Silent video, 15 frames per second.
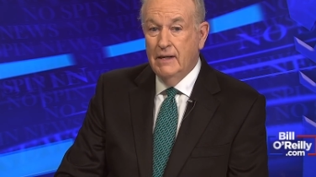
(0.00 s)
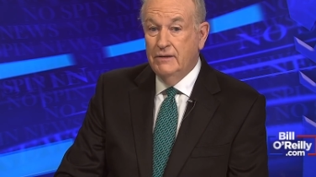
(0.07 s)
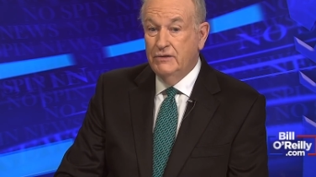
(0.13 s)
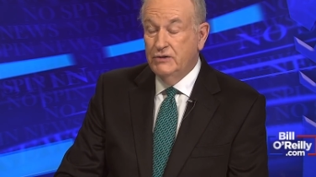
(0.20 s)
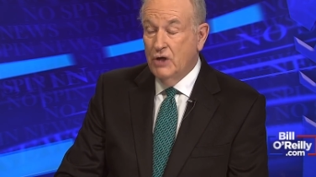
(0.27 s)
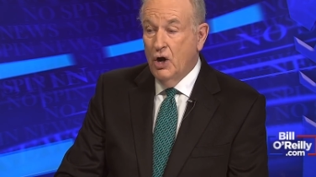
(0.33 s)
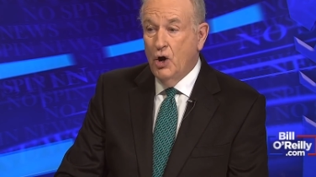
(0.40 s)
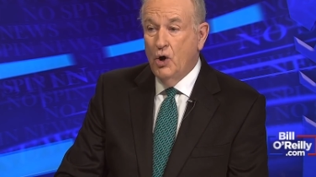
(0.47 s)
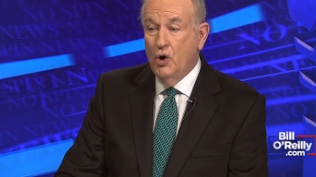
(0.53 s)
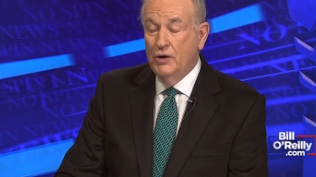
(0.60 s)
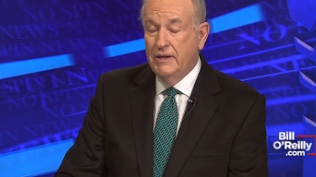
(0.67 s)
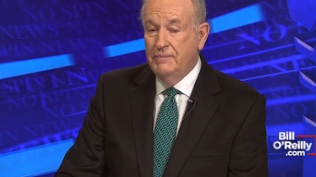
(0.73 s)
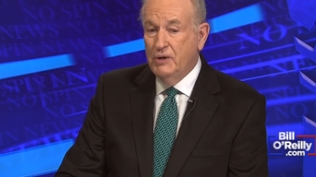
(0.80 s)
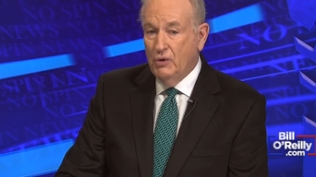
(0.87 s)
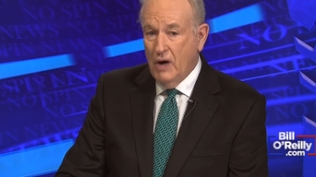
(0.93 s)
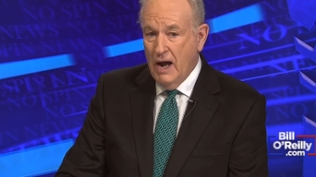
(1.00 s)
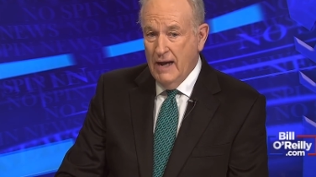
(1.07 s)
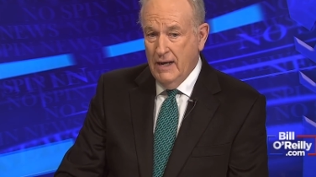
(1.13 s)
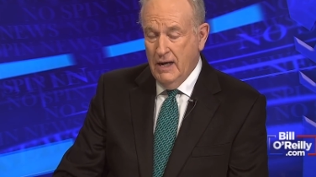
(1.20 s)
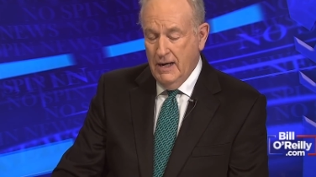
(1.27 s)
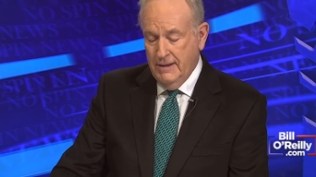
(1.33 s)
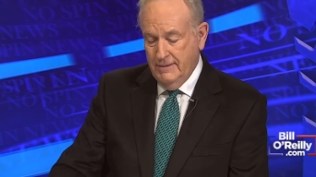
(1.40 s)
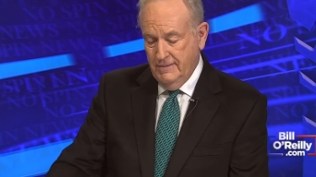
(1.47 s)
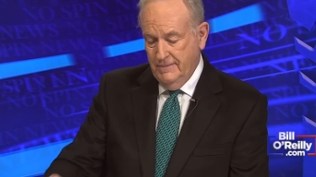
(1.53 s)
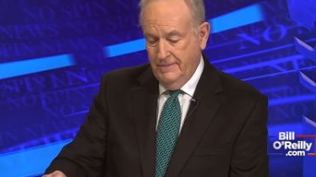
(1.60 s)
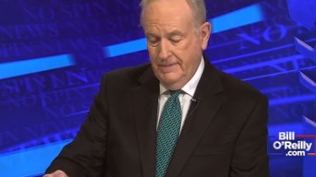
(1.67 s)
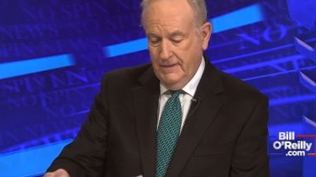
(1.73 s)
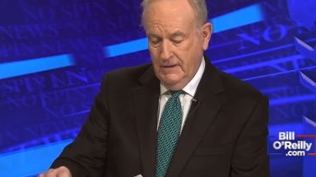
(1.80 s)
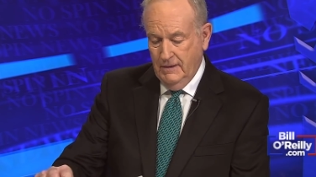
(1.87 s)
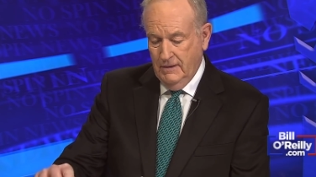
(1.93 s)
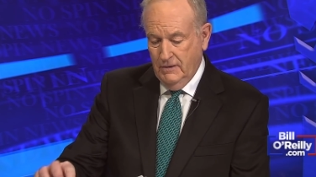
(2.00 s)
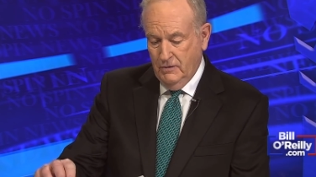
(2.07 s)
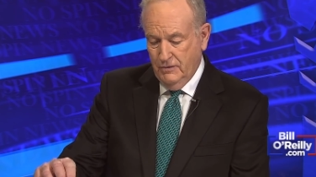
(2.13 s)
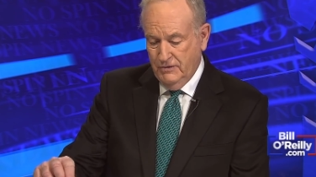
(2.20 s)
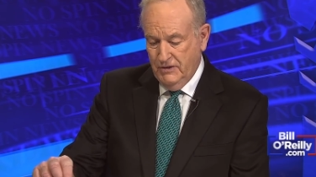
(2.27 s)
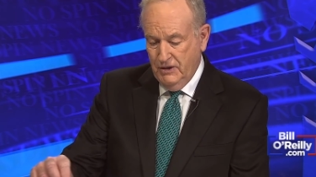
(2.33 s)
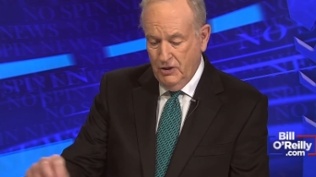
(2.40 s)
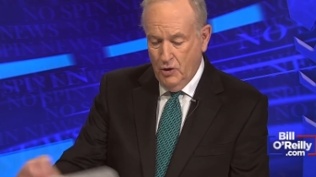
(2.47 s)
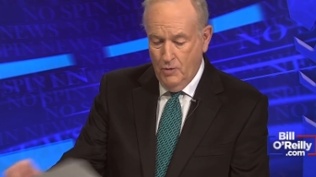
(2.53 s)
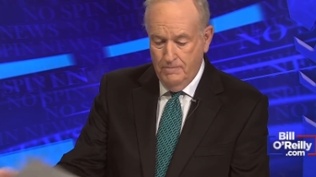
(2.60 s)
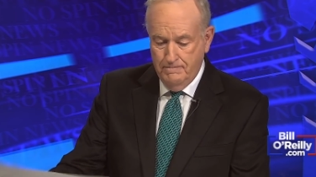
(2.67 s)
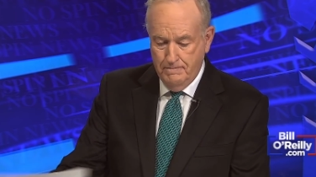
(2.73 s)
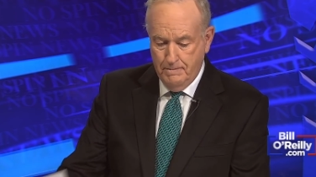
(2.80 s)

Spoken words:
So keep your eye on Kristi Noem.